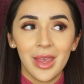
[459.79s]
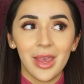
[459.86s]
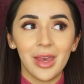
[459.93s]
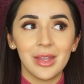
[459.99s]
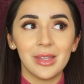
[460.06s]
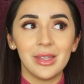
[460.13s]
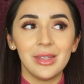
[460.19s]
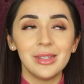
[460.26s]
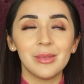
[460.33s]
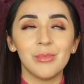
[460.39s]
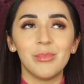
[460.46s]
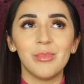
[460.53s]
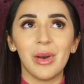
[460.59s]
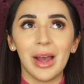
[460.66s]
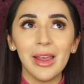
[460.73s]
And these
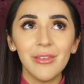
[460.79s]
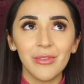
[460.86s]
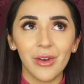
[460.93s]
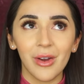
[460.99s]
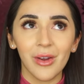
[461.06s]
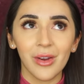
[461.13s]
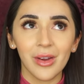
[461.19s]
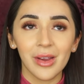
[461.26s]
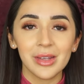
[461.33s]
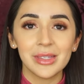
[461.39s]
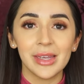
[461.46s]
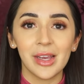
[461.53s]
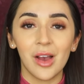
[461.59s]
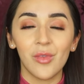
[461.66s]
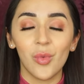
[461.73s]
by far
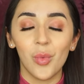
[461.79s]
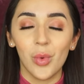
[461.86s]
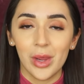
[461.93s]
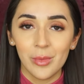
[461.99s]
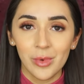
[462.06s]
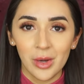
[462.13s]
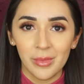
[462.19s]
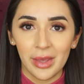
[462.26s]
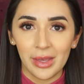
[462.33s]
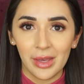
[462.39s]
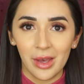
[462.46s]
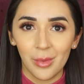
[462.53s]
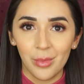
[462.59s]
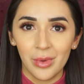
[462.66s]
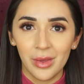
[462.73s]
take off way more
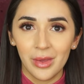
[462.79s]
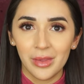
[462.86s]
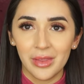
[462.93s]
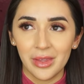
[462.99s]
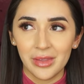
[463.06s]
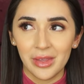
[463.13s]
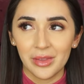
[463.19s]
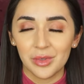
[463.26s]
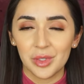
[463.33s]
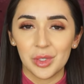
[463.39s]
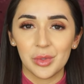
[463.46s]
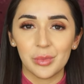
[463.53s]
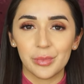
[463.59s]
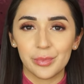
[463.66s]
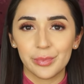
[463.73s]
makeup than the other
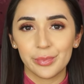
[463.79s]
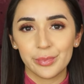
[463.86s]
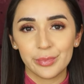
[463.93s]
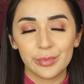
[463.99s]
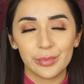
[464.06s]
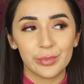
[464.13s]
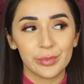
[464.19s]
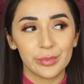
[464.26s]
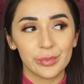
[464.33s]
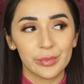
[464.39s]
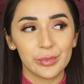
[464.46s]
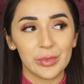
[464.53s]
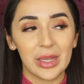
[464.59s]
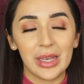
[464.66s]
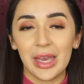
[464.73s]
two.
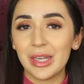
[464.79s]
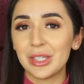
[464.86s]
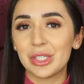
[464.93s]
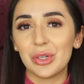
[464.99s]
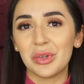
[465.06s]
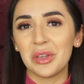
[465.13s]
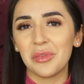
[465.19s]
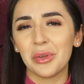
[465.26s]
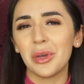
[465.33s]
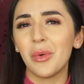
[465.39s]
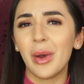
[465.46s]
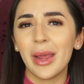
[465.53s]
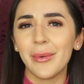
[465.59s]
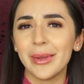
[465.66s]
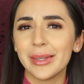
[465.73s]
Like I just don't even know
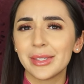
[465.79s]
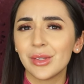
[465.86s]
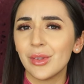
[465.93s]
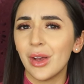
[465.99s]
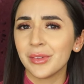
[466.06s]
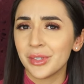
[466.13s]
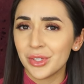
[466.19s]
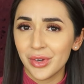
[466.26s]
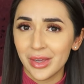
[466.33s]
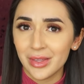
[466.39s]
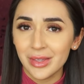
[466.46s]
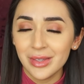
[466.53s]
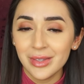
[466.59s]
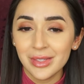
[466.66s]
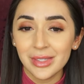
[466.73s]
why I waited so long to try
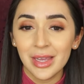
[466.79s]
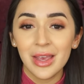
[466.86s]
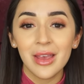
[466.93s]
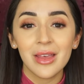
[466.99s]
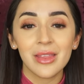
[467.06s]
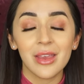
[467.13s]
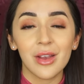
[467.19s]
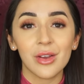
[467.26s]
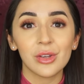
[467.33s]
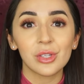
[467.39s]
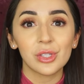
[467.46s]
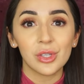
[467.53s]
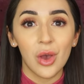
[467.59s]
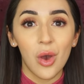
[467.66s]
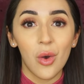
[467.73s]
these. They are
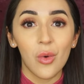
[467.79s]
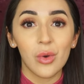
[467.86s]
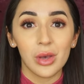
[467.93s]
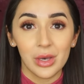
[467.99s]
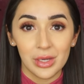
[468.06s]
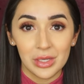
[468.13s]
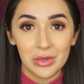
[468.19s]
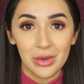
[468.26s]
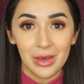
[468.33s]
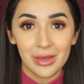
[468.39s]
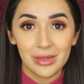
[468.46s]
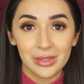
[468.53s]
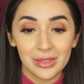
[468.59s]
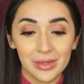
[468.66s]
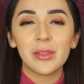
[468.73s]
so good, you
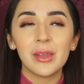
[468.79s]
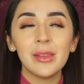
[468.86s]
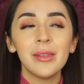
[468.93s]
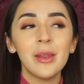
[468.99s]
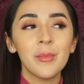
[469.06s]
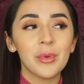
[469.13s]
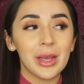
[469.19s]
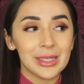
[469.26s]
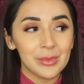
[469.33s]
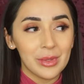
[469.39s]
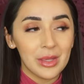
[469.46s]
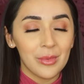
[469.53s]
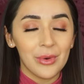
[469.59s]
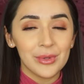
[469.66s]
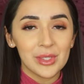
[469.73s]
guys. The thing that impressed me
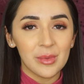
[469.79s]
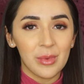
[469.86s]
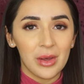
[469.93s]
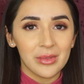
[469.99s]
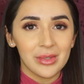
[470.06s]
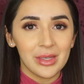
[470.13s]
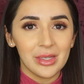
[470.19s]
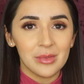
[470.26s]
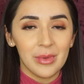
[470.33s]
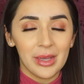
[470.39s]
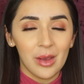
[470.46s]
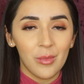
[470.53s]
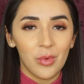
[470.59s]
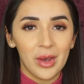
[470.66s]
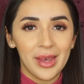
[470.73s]
the most about these
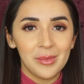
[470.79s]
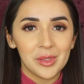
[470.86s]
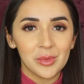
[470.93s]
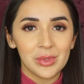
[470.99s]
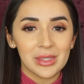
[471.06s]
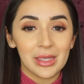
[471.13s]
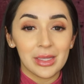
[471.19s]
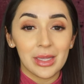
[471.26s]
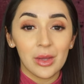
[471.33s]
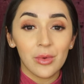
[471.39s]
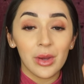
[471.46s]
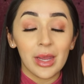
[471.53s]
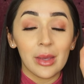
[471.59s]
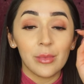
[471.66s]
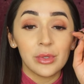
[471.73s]
makeup wipes was that they were
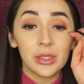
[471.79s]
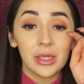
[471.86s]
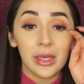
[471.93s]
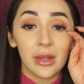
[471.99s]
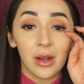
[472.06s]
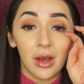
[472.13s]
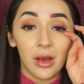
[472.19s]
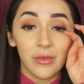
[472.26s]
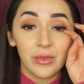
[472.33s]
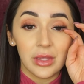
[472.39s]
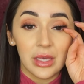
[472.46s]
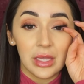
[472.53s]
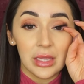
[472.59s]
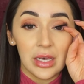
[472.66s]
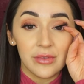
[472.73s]
able to get off
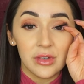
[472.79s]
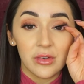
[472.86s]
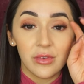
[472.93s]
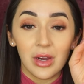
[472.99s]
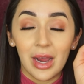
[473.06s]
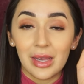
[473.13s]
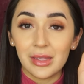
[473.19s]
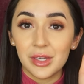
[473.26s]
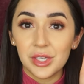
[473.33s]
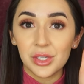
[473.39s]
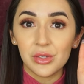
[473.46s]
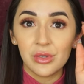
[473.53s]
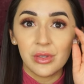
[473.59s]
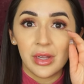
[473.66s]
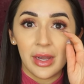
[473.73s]
the leftover eyelash
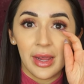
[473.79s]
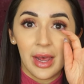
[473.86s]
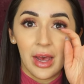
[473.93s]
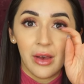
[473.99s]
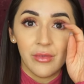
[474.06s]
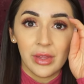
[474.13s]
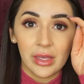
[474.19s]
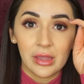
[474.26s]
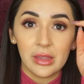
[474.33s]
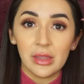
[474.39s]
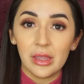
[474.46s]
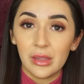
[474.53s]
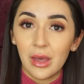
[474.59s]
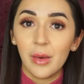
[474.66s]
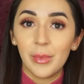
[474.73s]
glue that I have like
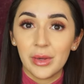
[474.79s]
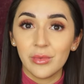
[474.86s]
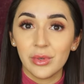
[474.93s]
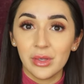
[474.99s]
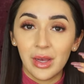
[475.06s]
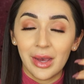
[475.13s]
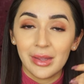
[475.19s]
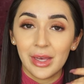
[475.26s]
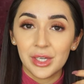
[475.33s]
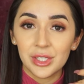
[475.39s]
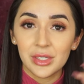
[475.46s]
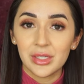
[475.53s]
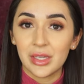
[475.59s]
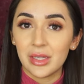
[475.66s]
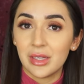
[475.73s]
on my real
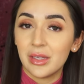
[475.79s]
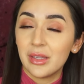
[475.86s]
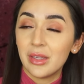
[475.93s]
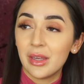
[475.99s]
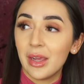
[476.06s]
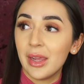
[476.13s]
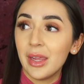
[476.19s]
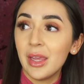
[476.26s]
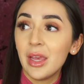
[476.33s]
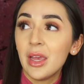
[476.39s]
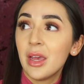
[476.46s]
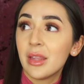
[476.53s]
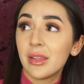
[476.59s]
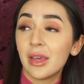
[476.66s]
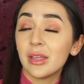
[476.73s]
eyelashes at the end of the night.
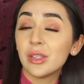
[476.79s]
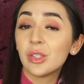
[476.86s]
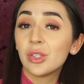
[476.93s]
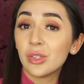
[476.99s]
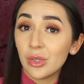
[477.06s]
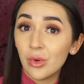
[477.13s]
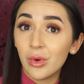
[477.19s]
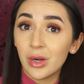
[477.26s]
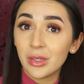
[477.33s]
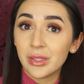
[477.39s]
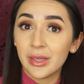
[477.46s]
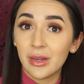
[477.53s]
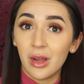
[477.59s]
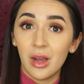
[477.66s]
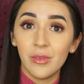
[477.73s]
That is so hard to
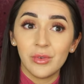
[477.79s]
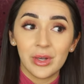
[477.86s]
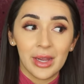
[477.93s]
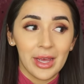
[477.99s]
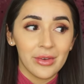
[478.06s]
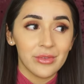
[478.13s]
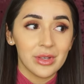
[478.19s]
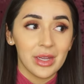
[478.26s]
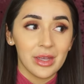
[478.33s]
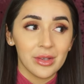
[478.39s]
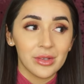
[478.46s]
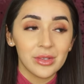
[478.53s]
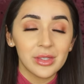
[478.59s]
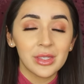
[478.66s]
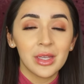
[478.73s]
get off when I have
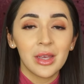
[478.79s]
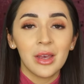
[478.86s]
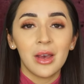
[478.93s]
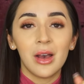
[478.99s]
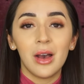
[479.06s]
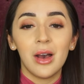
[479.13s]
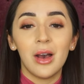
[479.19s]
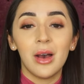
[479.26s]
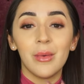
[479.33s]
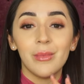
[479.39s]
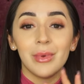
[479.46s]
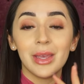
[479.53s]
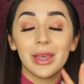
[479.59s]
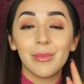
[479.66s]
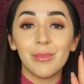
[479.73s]
nails. Um,
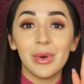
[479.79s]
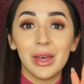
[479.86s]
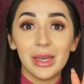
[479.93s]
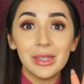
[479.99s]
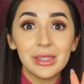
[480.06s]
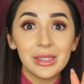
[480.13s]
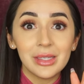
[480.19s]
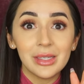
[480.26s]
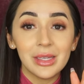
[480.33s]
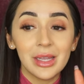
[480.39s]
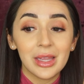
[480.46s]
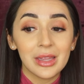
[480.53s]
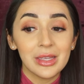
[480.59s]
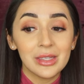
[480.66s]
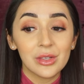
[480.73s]
but
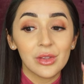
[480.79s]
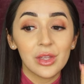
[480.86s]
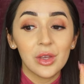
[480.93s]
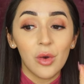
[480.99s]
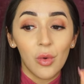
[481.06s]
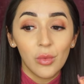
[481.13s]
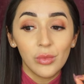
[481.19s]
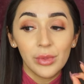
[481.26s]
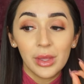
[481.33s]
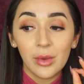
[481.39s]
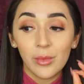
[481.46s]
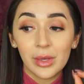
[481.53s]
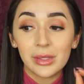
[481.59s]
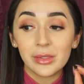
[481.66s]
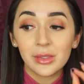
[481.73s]
these are the only
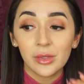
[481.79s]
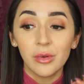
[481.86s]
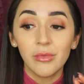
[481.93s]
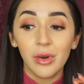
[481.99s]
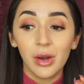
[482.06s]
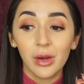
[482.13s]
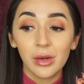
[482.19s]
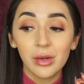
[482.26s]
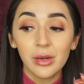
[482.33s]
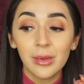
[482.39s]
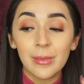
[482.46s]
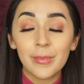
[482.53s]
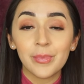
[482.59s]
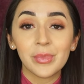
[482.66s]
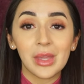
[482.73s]
ones so far
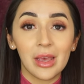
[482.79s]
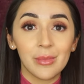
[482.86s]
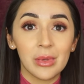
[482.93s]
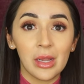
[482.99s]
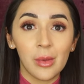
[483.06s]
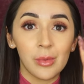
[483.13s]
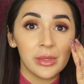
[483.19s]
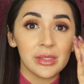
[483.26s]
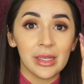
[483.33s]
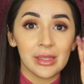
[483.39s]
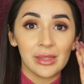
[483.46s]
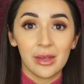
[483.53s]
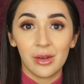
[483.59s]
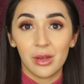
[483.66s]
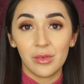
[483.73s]
that have been able to take
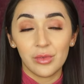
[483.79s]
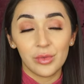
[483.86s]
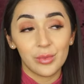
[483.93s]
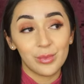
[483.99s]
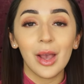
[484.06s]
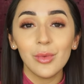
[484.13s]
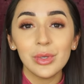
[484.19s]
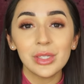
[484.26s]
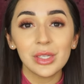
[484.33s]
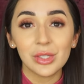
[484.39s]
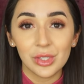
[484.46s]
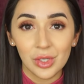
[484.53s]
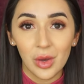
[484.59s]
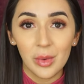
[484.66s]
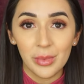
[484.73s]
that off. I was
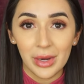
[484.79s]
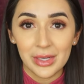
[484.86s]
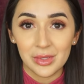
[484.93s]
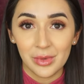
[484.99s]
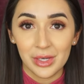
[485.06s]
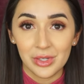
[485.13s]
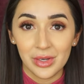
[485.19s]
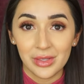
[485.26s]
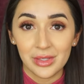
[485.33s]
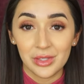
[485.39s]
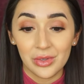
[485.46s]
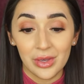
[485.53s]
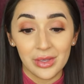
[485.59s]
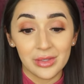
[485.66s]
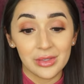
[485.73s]
so impressed when I tried these,
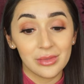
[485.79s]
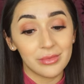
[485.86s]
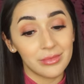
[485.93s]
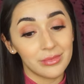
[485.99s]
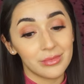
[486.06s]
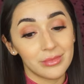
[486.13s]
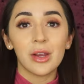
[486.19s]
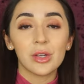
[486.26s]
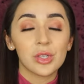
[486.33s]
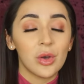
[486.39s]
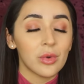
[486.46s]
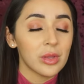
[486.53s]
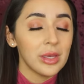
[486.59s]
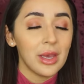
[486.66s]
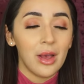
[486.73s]
you guys. They're
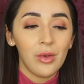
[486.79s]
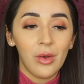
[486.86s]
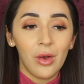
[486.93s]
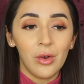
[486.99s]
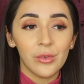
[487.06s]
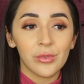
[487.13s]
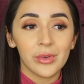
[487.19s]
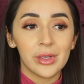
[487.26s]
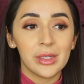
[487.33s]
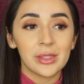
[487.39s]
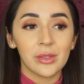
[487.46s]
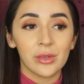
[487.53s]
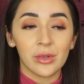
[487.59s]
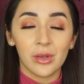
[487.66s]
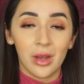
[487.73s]
totally alcohol free,
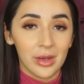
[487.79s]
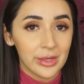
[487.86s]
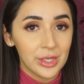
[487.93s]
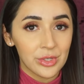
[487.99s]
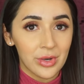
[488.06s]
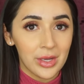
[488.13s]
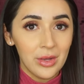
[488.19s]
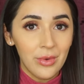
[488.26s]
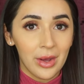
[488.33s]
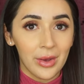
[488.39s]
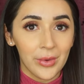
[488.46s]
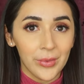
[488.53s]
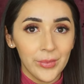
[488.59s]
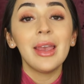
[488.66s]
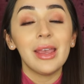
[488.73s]
so they're not gonna dry you out.